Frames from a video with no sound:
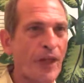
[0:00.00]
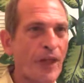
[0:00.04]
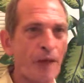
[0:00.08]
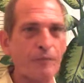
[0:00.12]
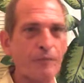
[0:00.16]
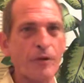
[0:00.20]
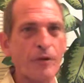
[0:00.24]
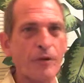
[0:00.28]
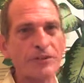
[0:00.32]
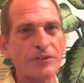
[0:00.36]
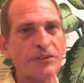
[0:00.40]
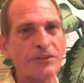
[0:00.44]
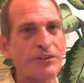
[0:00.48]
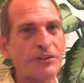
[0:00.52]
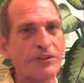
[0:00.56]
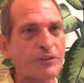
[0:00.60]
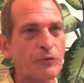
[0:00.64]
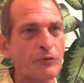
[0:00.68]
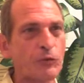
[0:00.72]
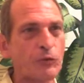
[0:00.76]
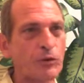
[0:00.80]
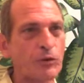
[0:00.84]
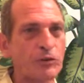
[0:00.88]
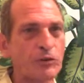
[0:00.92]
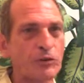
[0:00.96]

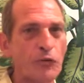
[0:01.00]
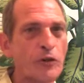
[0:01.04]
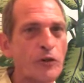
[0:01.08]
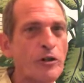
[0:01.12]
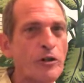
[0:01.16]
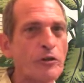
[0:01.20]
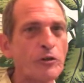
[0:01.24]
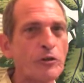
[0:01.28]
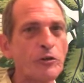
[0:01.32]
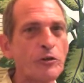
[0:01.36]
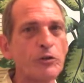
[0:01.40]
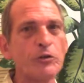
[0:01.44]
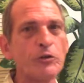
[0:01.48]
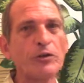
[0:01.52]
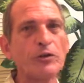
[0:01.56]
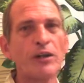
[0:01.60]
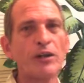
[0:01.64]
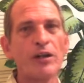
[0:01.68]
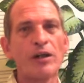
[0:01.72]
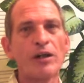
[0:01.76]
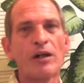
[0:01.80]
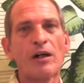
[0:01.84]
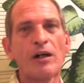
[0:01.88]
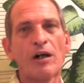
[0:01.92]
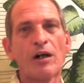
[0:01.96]
person was rude,
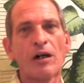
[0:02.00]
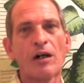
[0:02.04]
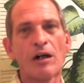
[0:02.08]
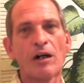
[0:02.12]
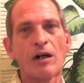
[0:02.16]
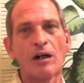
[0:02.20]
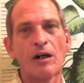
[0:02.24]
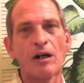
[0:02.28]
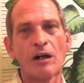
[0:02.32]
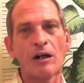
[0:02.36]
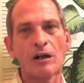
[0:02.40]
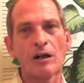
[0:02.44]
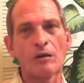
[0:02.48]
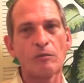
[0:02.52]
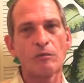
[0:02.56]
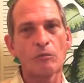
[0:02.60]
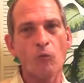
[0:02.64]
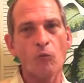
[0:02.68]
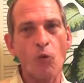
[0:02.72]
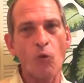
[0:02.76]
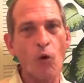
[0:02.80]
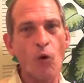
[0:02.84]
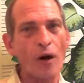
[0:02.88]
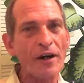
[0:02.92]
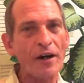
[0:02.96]

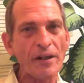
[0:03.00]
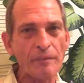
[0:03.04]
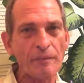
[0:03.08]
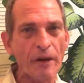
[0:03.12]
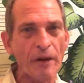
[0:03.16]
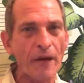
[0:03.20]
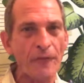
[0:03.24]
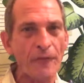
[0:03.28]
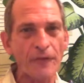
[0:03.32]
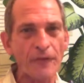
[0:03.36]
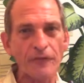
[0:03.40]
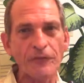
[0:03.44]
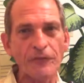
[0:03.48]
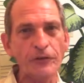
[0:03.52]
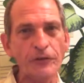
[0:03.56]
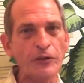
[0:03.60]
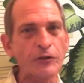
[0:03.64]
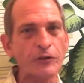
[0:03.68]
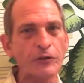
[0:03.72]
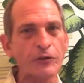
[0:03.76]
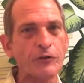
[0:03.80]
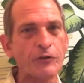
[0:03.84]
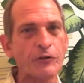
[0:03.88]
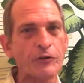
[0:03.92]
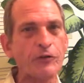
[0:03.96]
worried about the
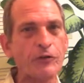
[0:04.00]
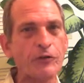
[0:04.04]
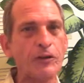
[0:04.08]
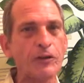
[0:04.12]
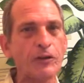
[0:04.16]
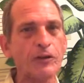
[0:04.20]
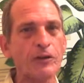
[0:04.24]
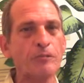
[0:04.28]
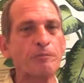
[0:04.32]
future,